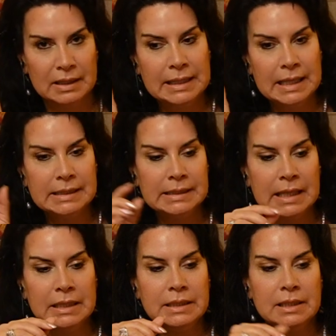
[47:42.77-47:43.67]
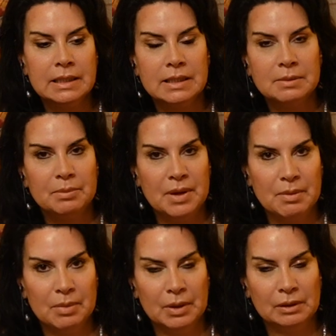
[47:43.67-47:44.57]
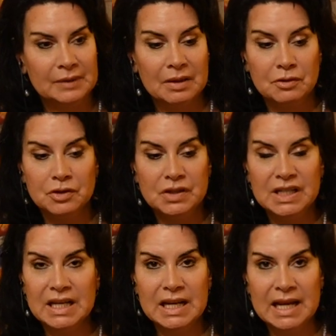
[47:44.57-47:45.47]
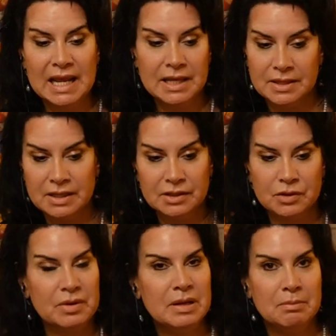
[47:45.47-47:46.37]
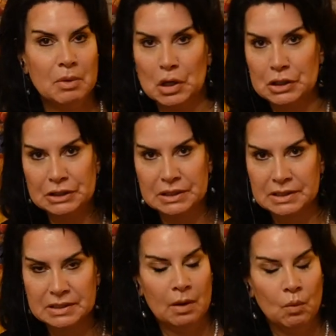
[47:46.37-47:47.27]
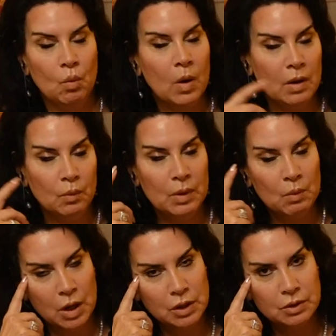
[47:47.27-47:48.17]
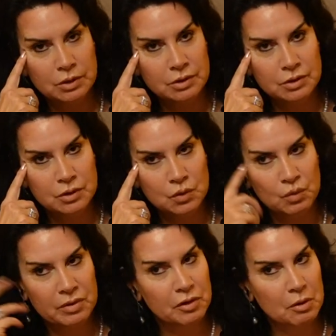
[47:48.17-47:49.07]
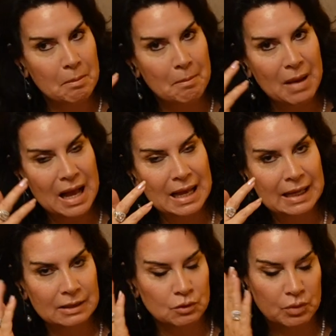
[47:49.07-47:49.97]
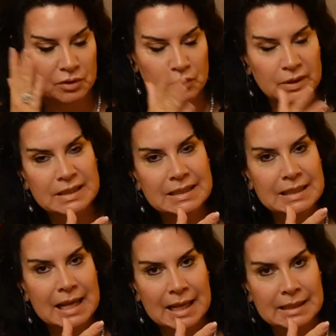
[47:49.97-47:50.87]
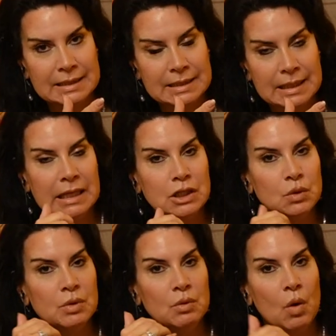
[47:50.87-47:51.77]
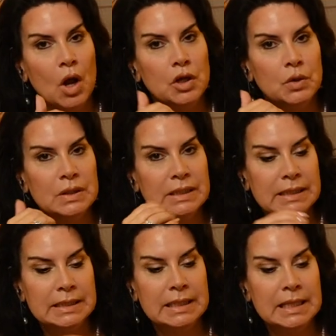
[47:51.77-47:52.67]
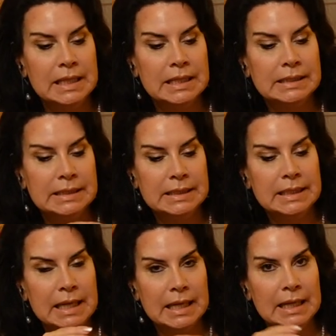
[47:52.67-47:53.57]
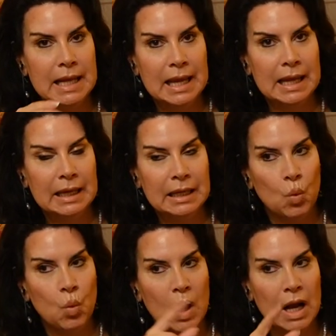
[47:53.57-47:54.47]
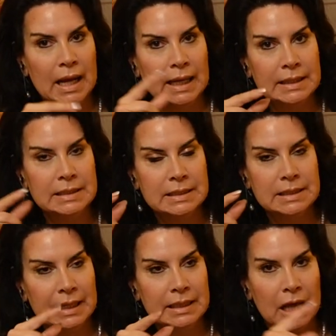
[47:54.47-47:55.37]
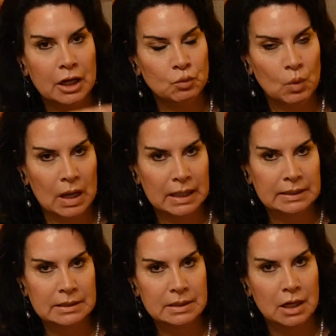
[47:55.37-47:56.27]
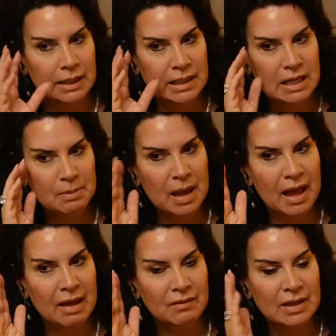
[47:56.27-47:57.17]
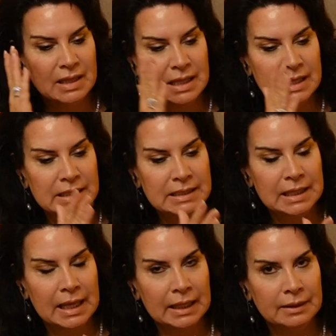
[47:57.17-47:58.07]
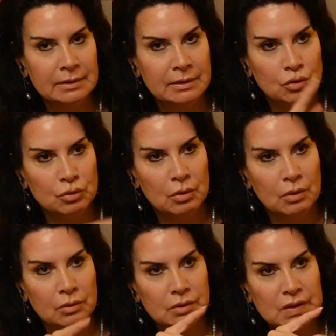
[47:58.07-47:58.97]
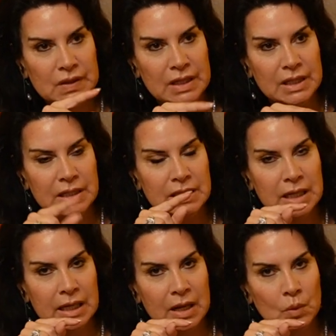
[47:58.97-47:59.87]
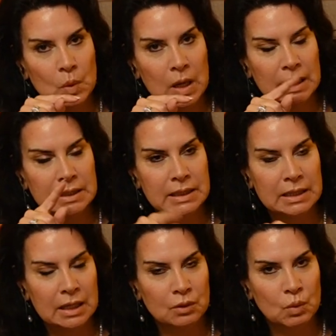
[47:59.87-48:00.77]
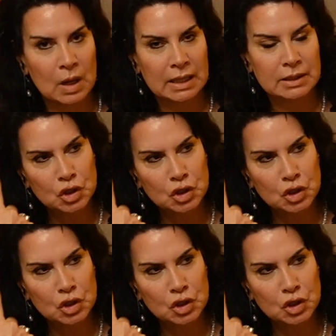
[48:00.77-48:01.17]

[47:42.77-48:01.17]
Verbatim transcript: And they said to these people, Now there's DNA in these three bottles, and what we want you to do with your mind, with your intent, is we want you to see this DNA wind and unwind and keep having the intent to see the DNA wind and unwind.